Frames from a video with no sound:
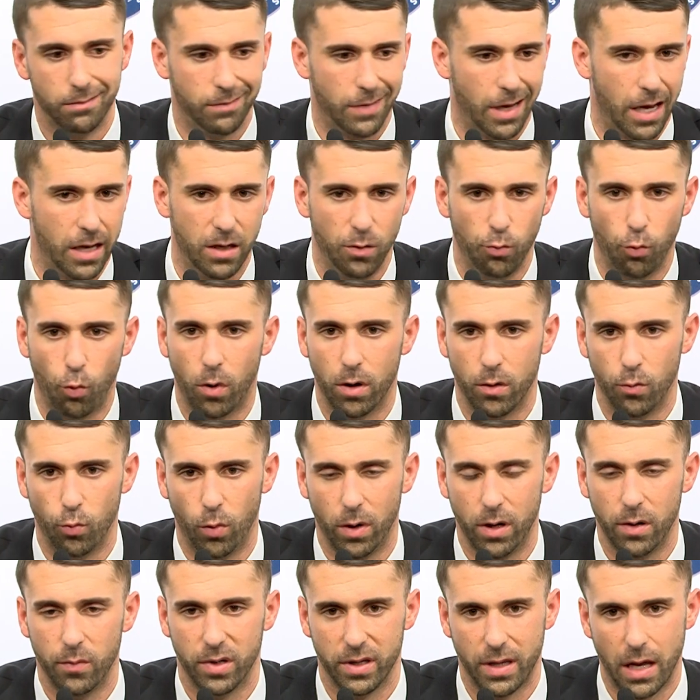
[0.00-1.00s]
any one
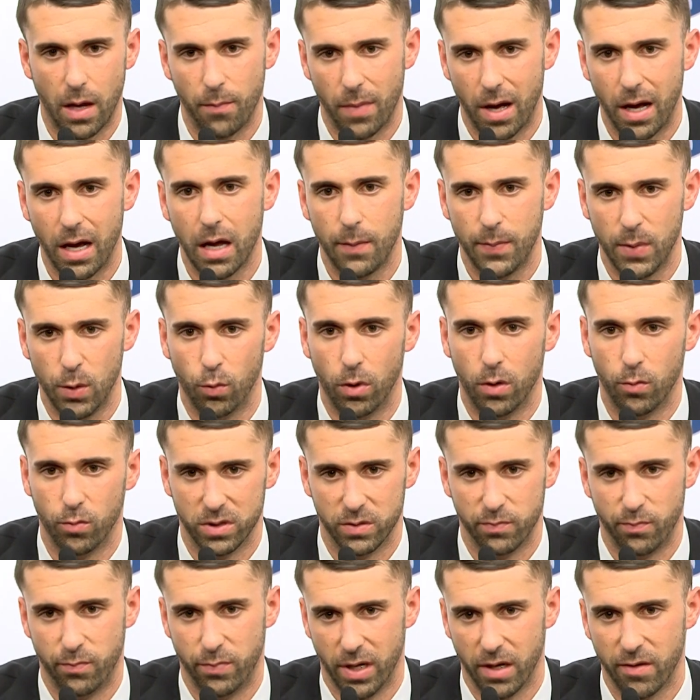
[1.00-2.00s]
win, but that Miami win was
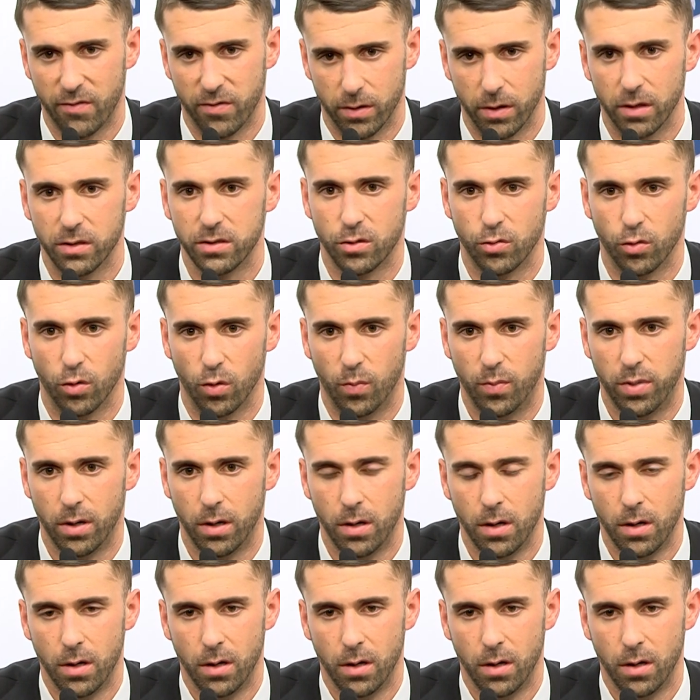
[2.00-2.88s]
big for this group.